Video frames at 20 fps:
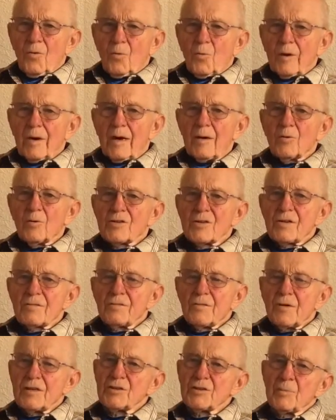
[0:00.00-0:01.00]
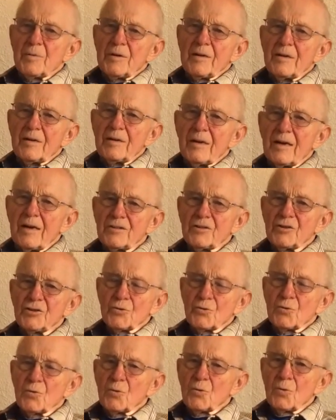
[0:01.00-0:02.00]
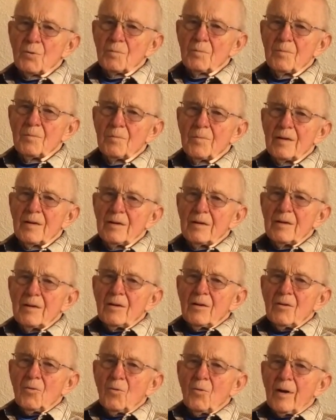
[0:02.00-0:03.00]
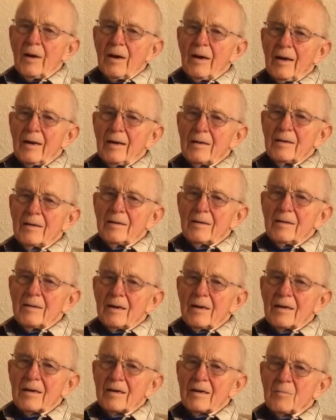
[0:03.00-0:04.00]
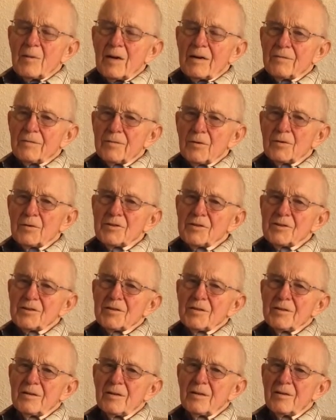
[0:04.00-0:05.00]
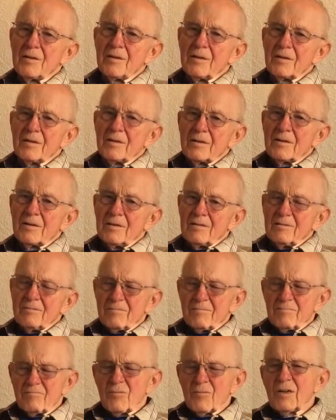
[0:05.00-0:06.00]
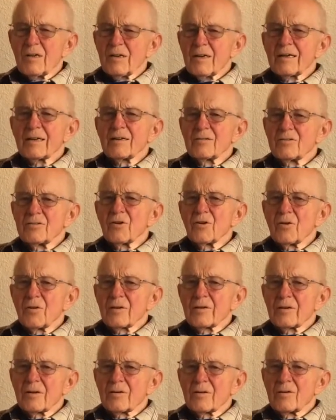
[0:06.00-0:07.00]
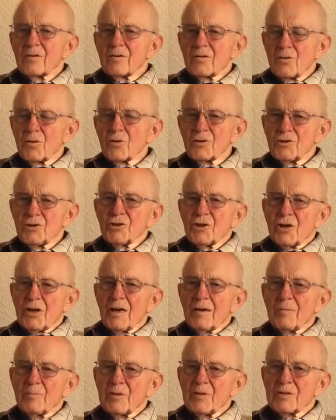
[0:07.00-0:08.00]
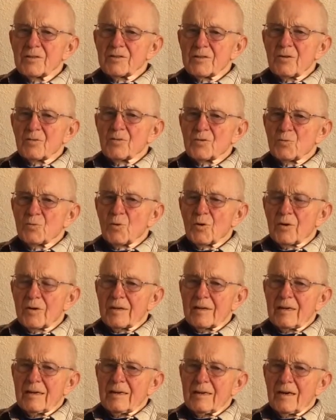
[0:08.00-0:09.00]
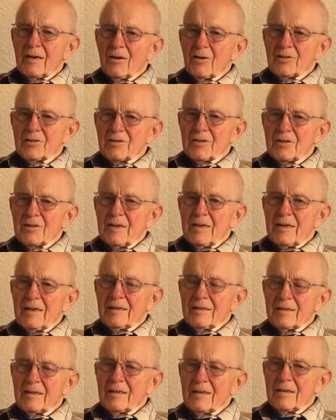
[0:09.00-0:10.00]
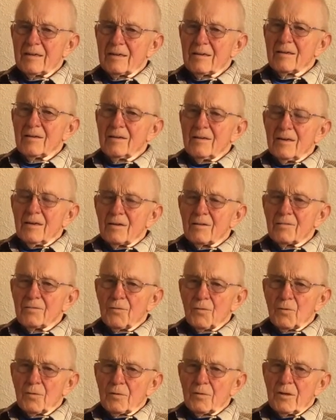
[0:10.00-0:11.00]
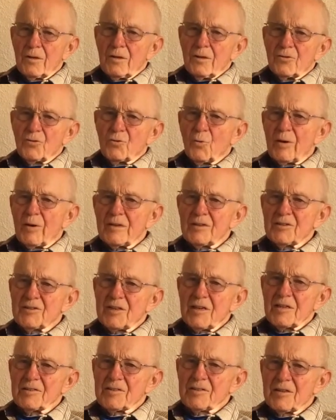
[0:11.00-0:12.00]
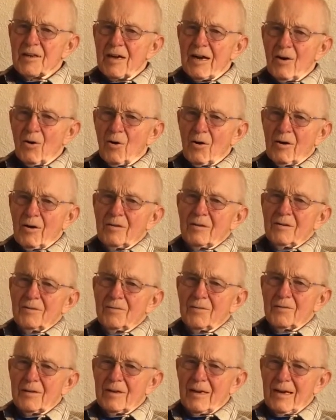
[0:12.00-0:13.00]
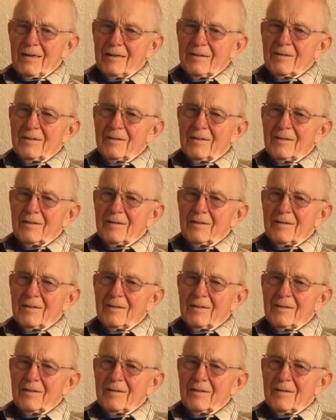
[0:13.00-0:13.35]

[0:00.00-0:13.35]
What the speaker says: When I was a freshman in high school, why, I got my first, well, I could call it a good job, because I was working 8 hours a day and getting a full 20 cents an hour for that.